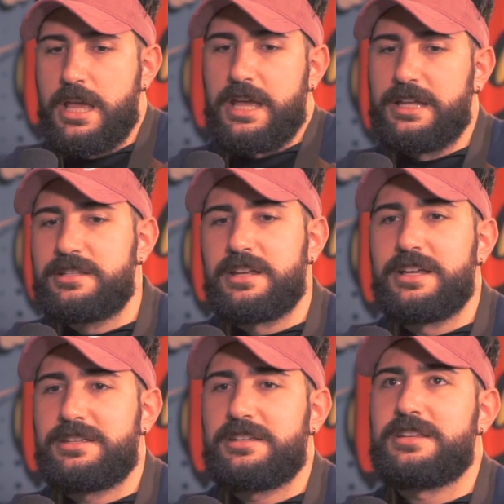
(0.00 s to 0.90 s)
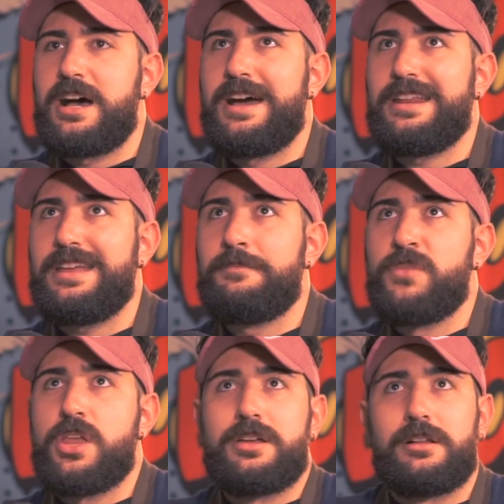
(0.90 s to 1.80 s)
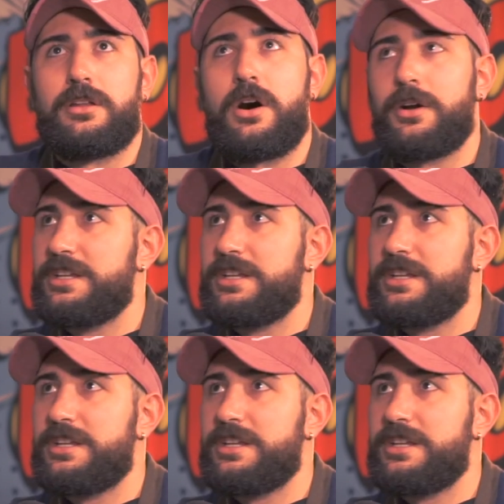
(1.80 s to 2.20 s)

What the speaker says: in today's society, long